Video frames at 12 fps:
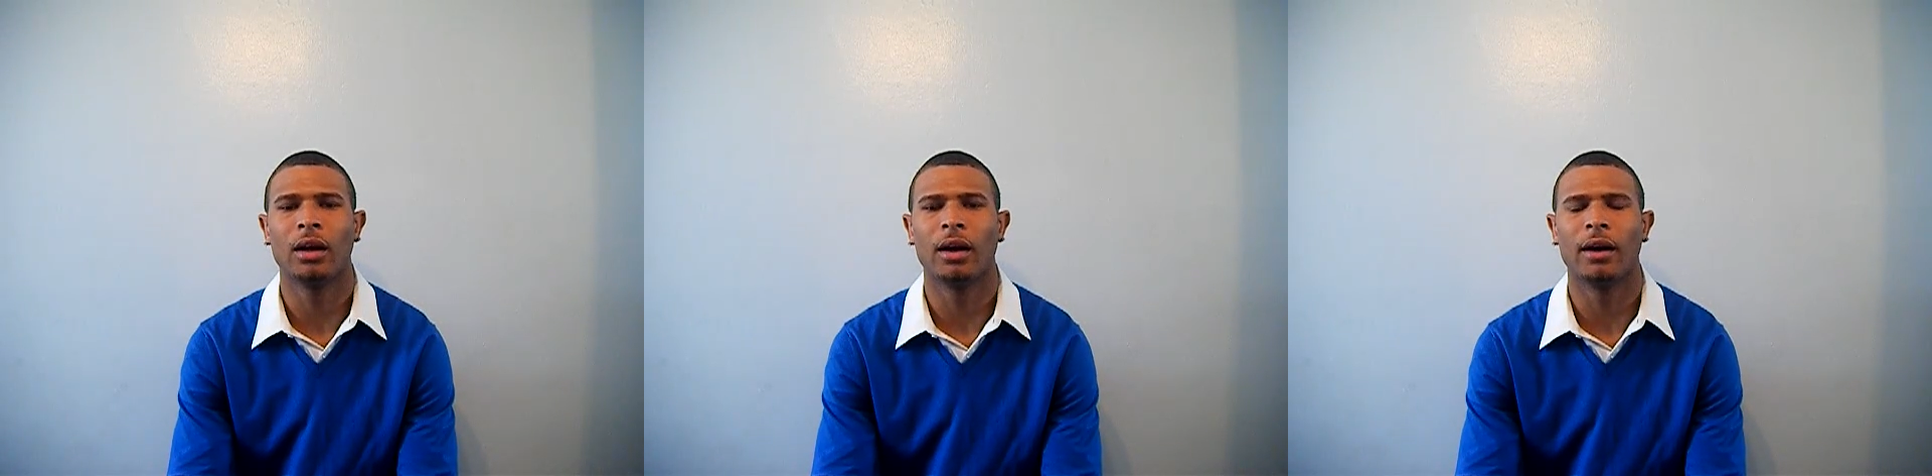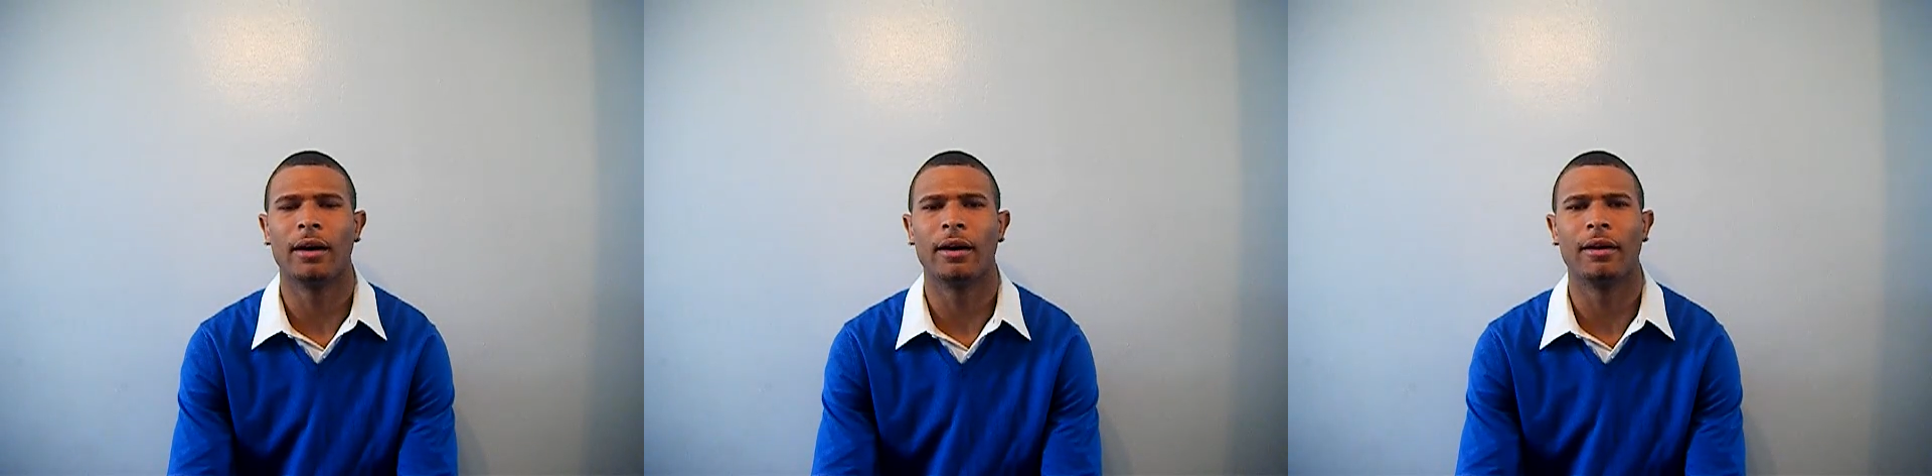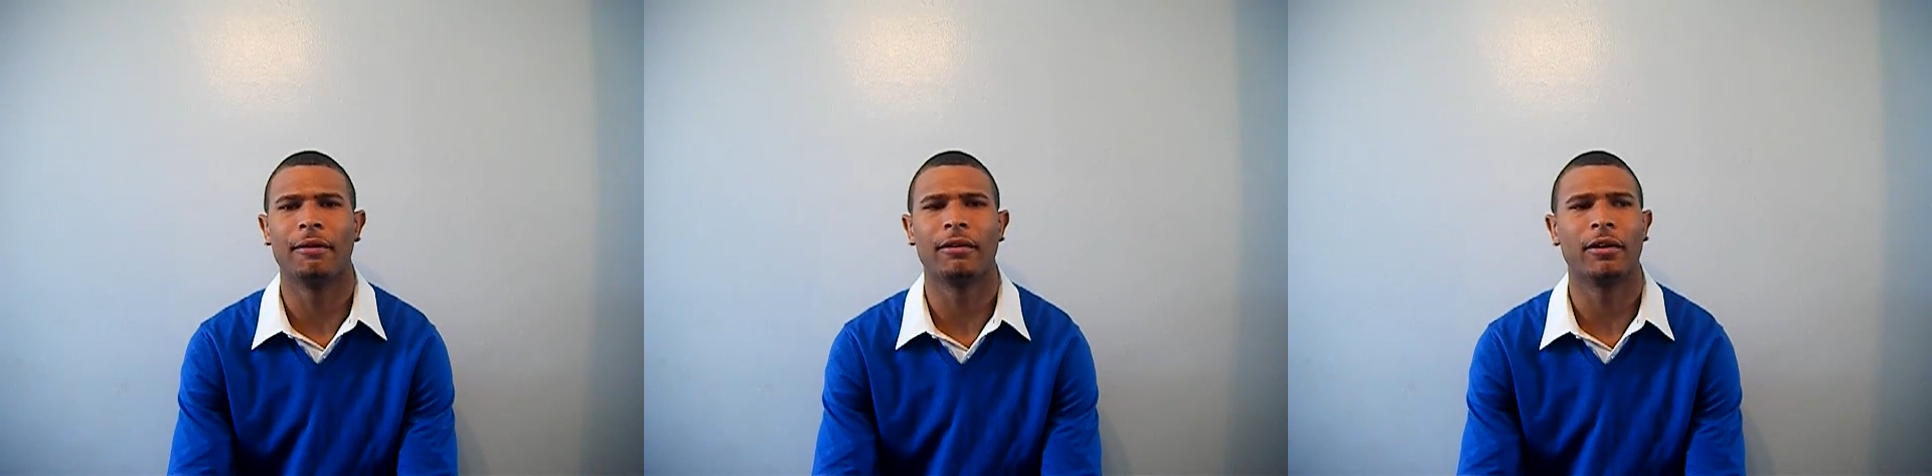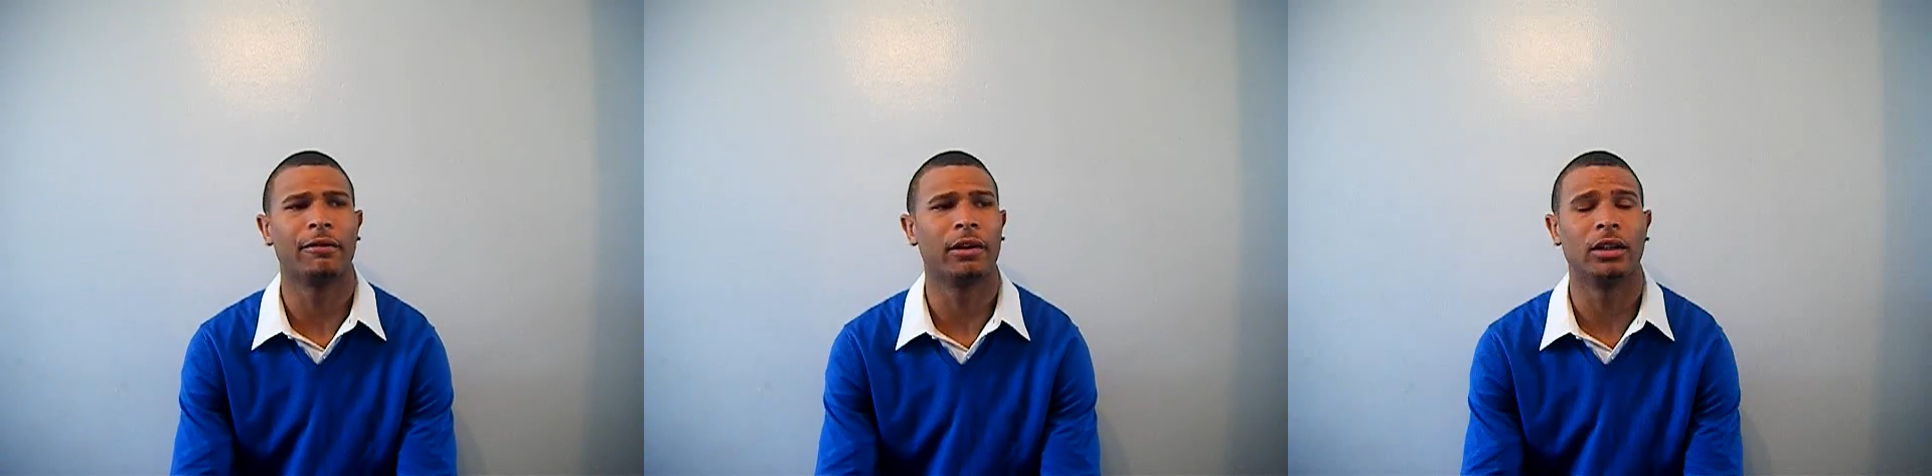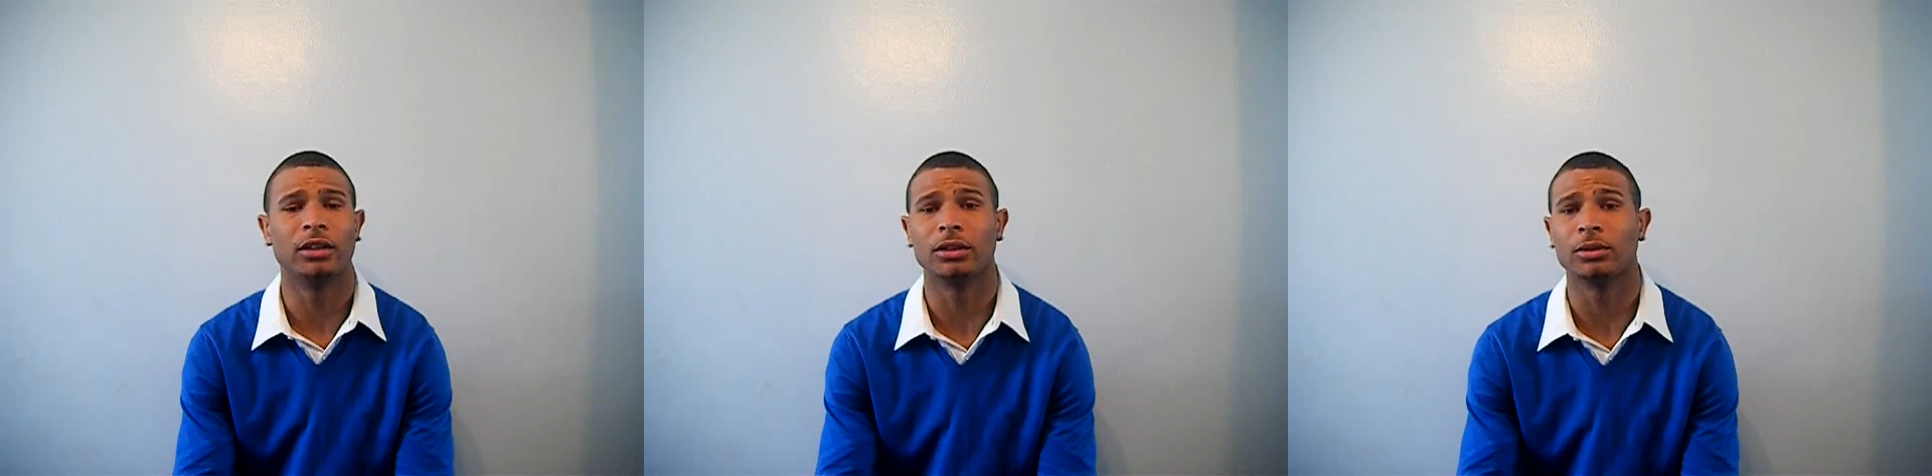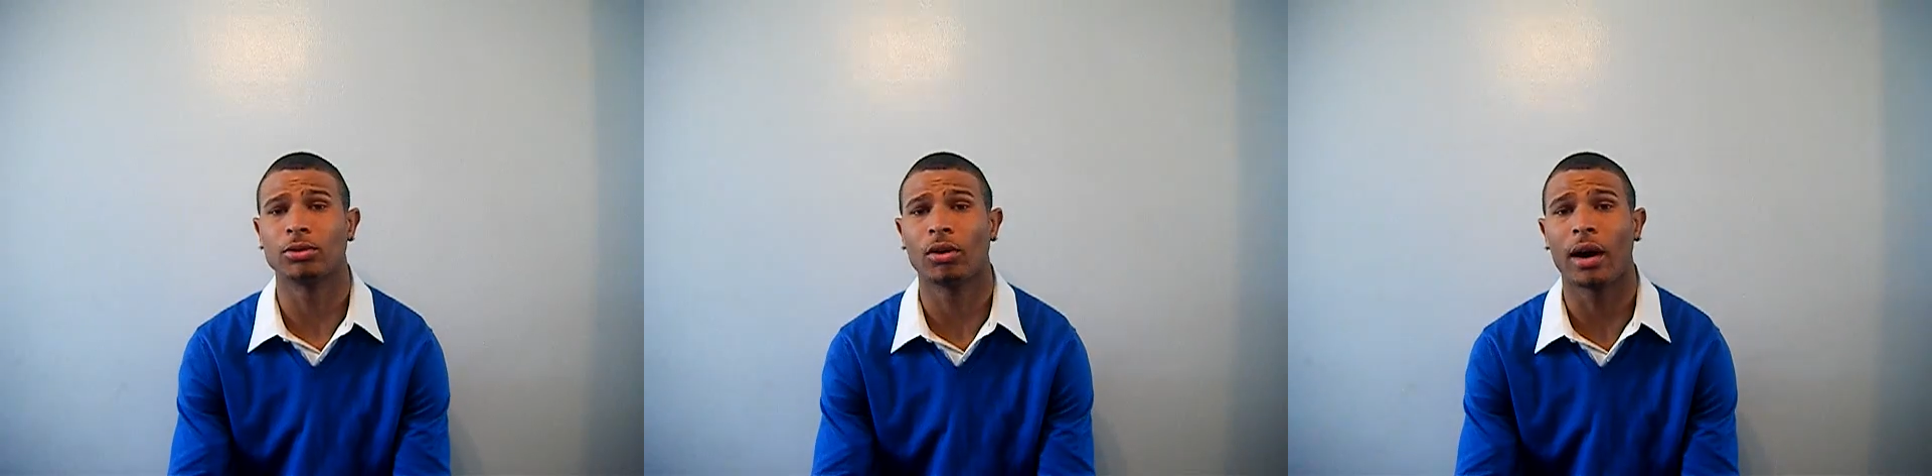Feel free to
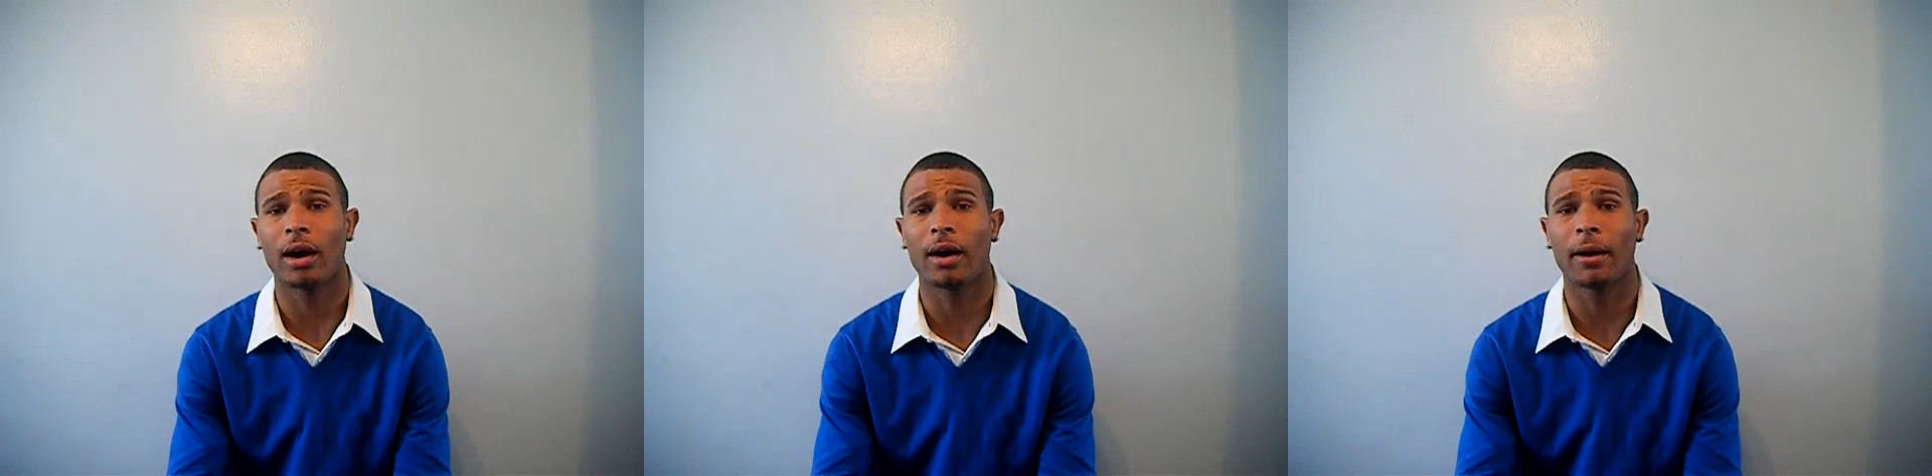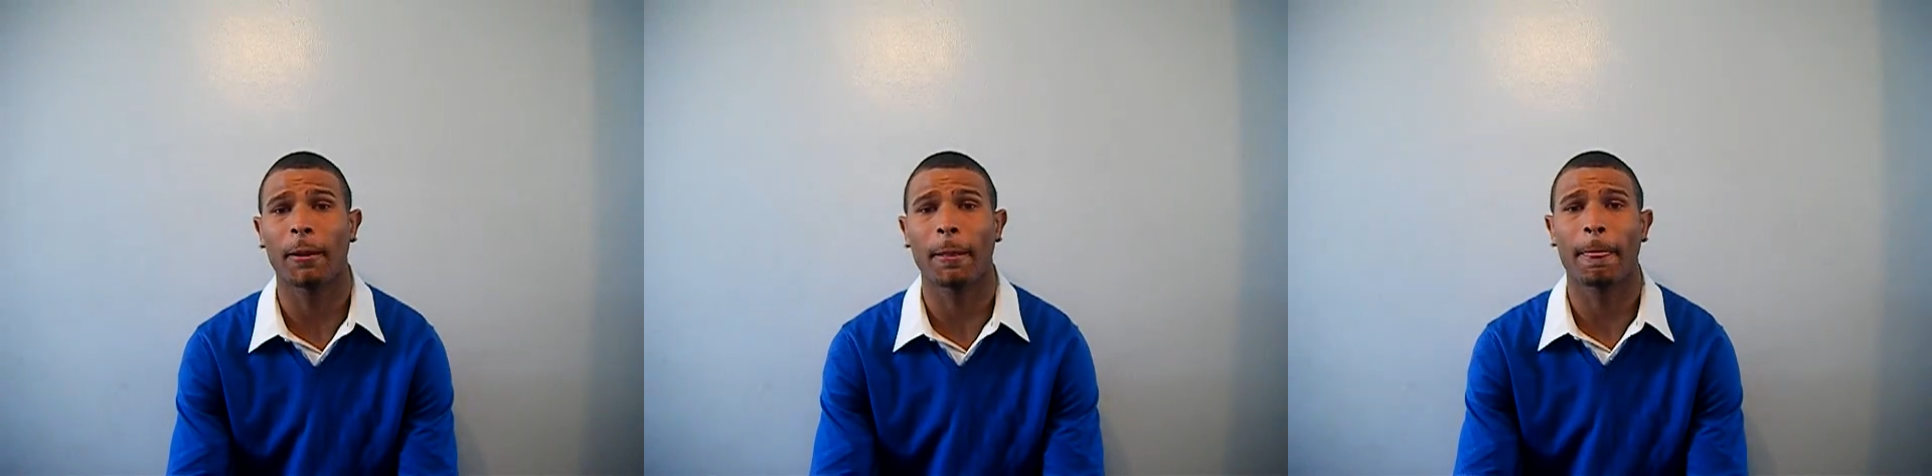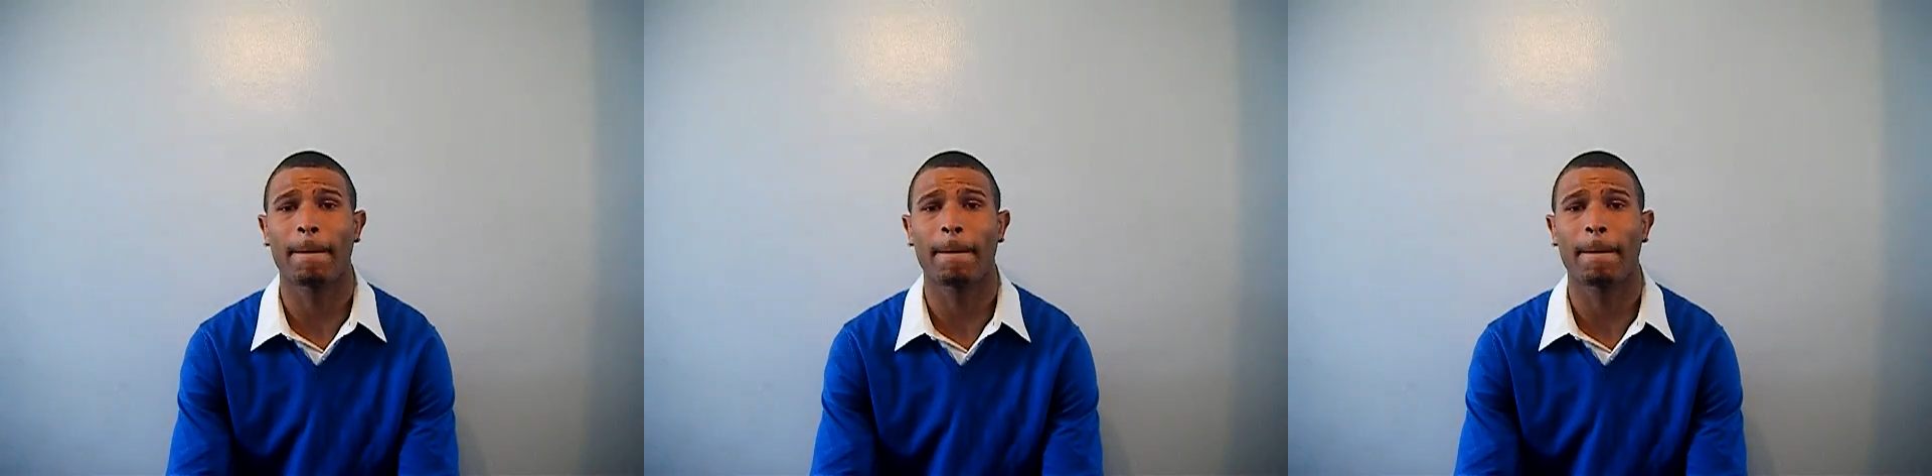subscribe.